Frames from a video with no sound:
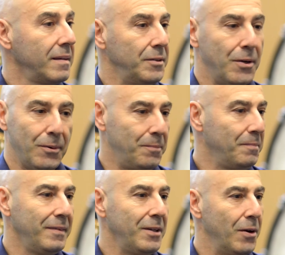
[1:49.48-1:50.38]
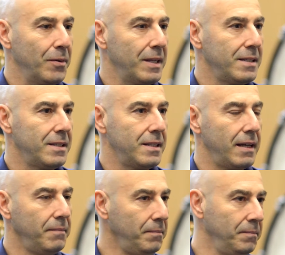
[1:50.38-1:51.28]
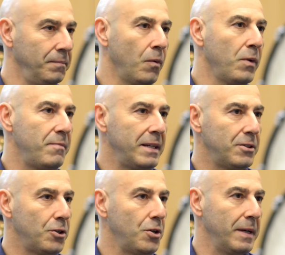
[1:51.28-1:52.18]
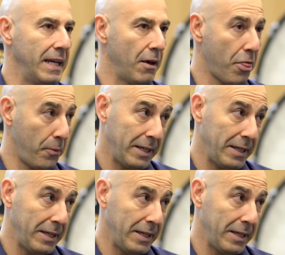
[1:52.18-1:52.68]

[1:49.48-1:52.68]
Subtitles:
No. We've been to Cuba now 3